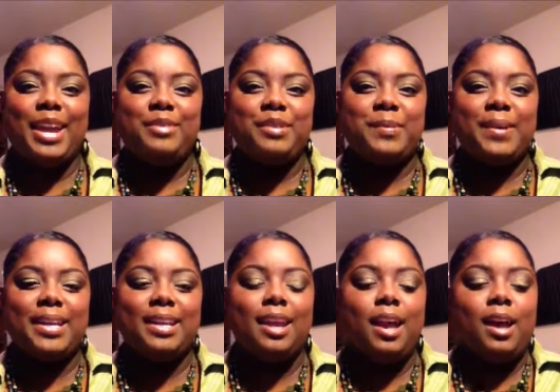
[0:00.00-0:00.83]

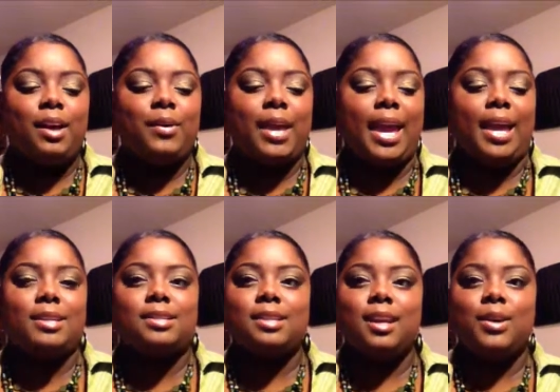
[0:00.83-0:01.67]
everyone. Okay,
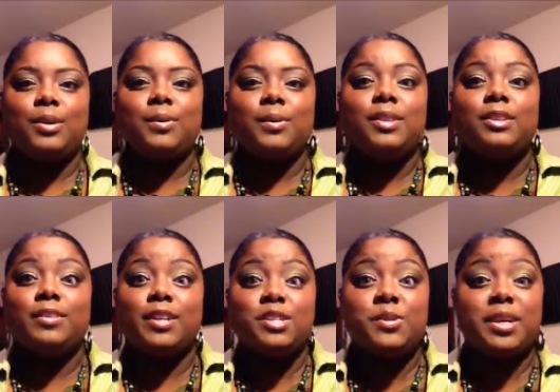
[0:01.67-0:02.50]
so the
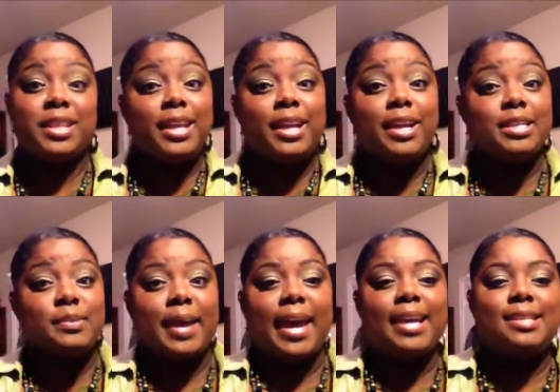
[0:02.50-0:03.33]
first quarter of the year has
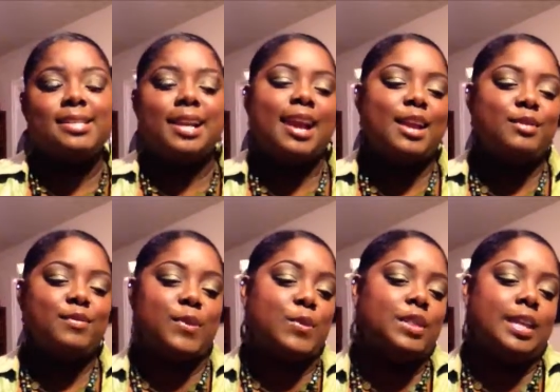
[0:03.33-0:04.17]
passed. I got a
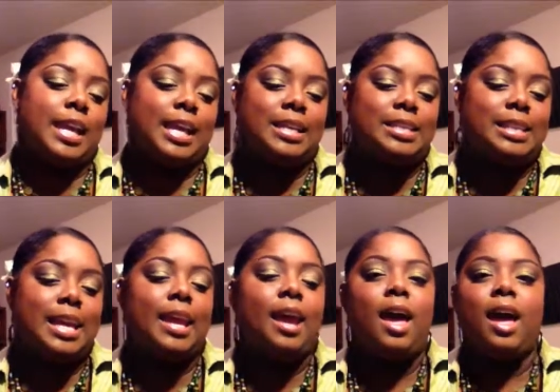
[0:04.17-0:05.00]
few things
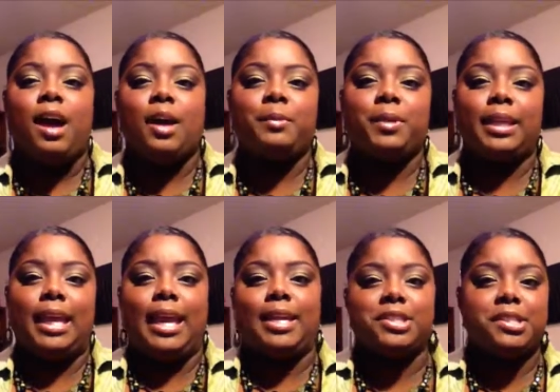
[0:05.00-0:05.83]
that I'm really
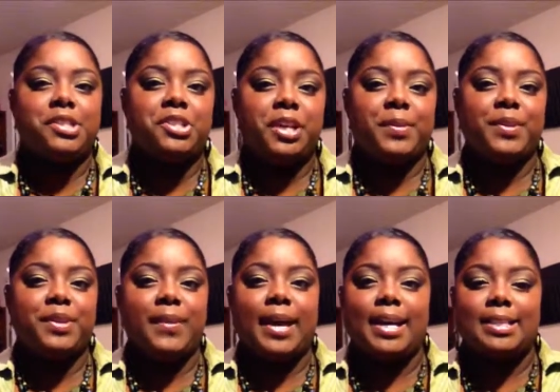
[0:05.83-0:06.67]
anxious to share with
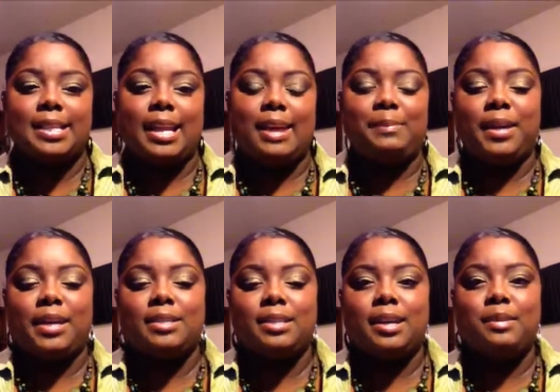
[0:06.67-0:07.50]
you guys that I
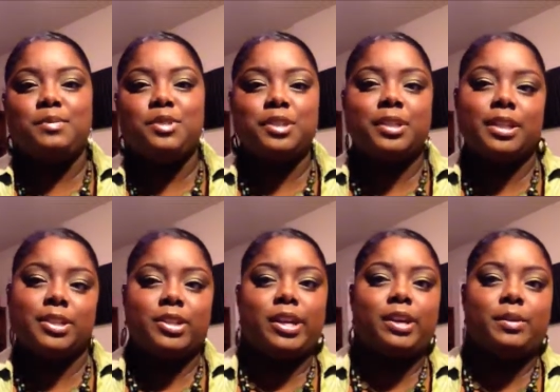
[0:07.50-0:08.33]
picked up during
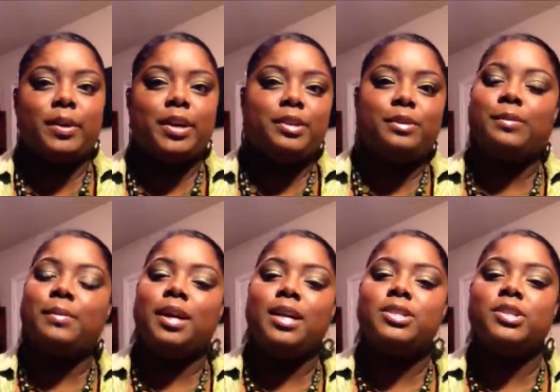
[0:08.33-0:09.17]
January through
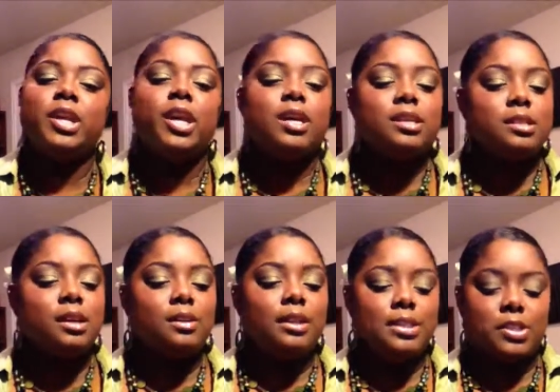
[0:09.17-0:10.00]
March.
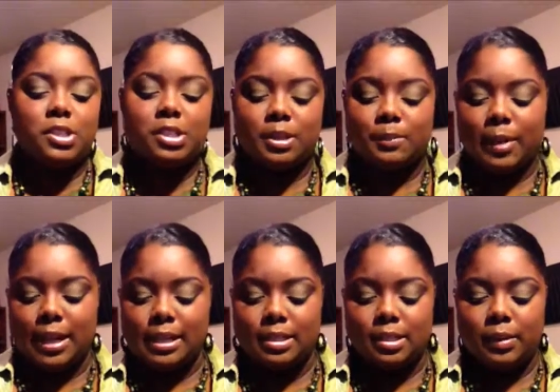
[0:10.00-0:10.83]
So let's just jump right
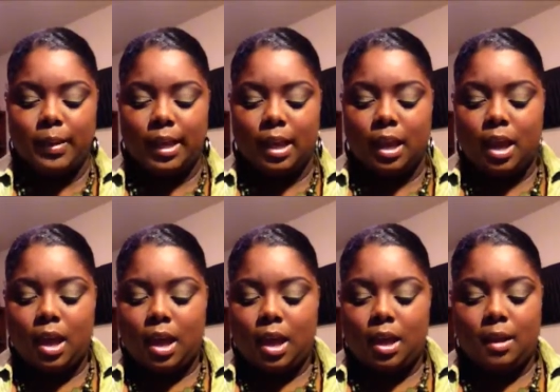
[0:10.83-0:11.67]
into it.
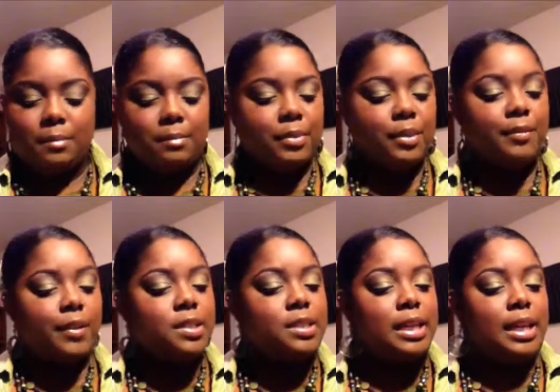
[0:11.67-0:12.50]
The
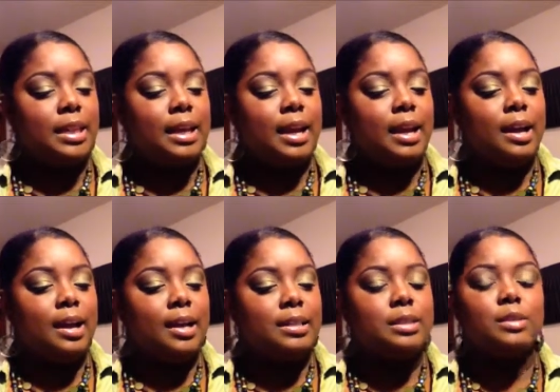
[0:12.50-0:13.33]
first thing that I
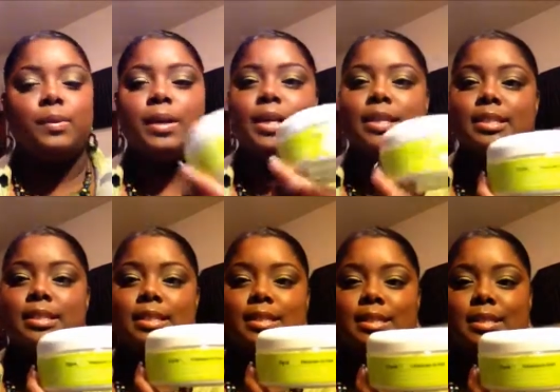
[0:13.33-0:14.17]
got was
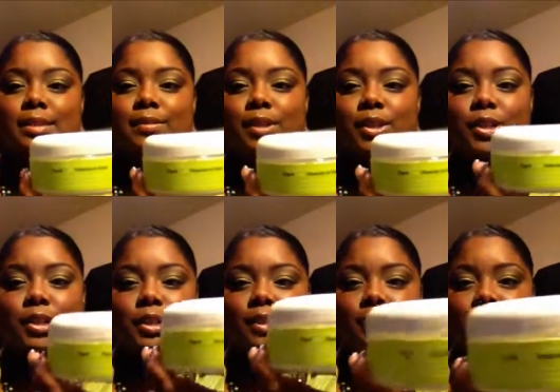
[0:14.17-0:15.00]
this
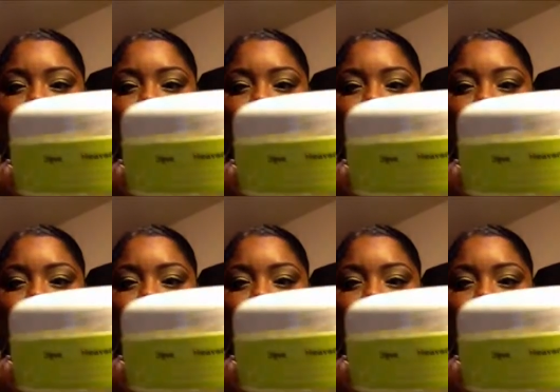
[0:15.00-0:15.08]
DevaCurl